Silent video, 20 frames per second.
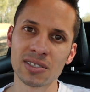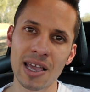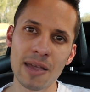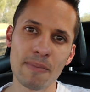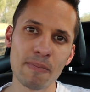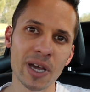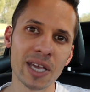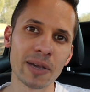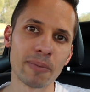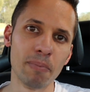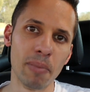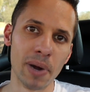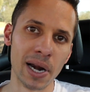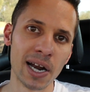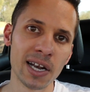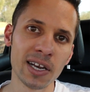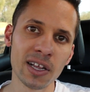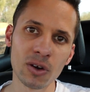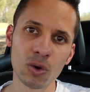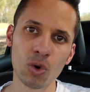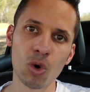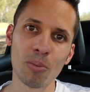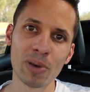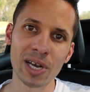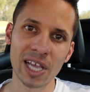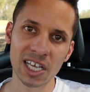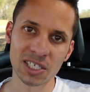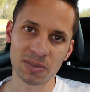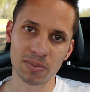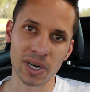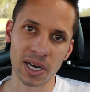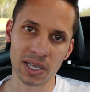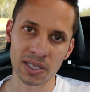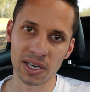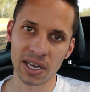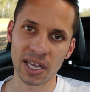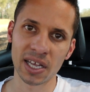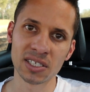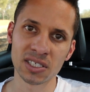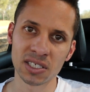They make brilliant normally
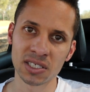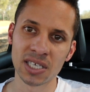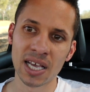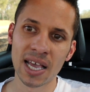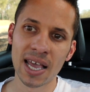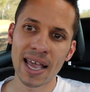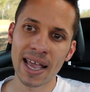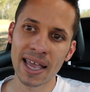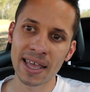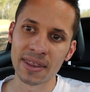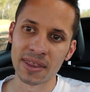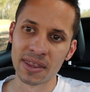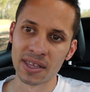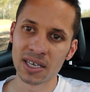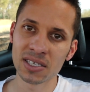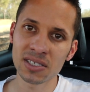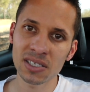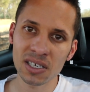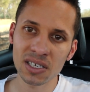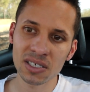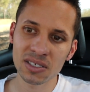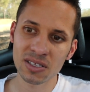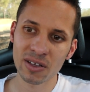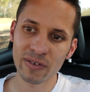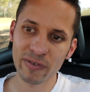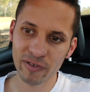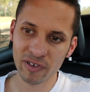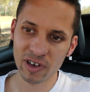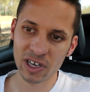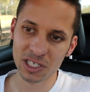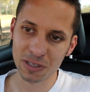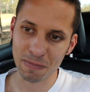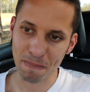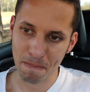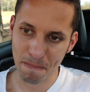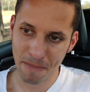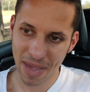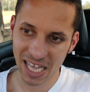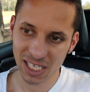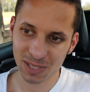aspirated engines, and this is the first
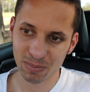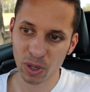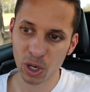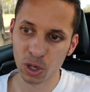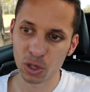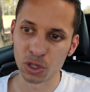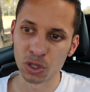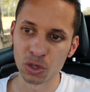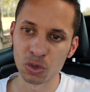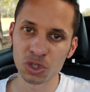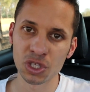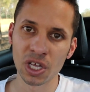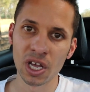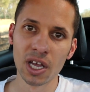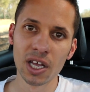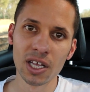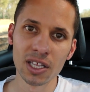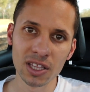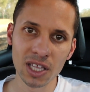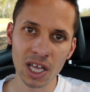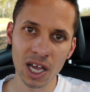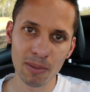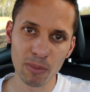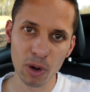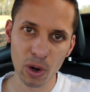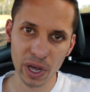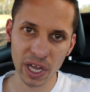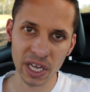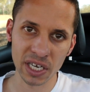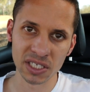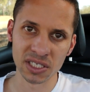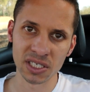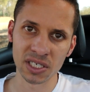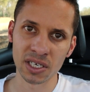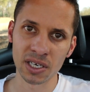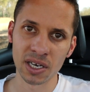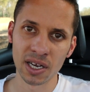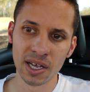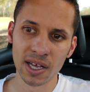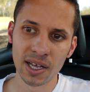mass-produced turbo engine